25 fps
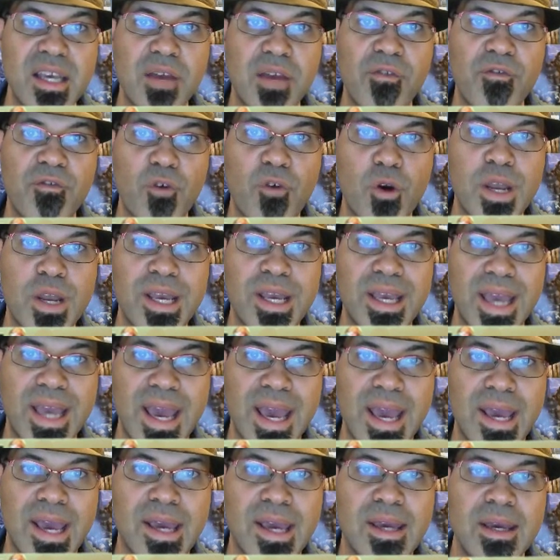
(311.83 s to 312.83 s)
in
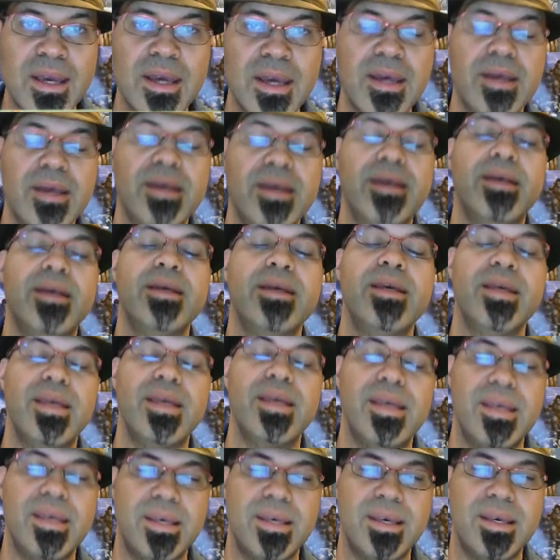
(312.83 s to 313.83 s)
40K
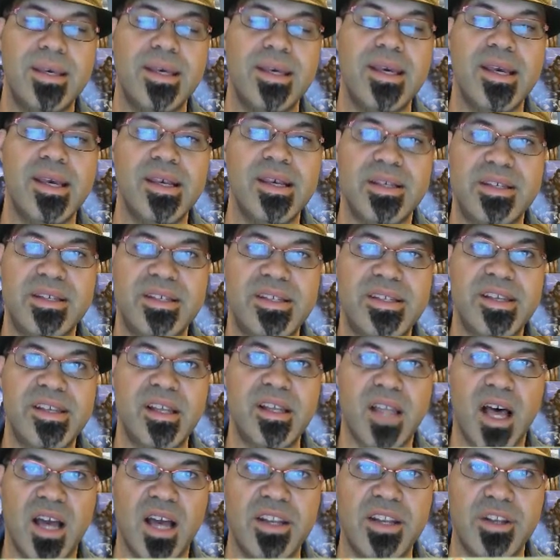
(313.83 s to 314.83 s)
is
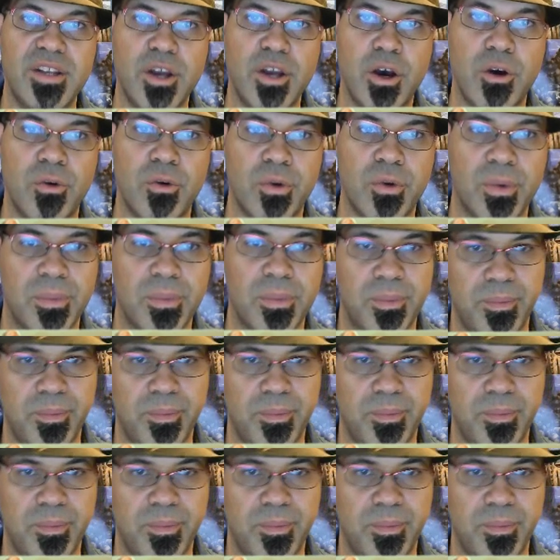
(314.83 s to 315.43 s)
still unknown.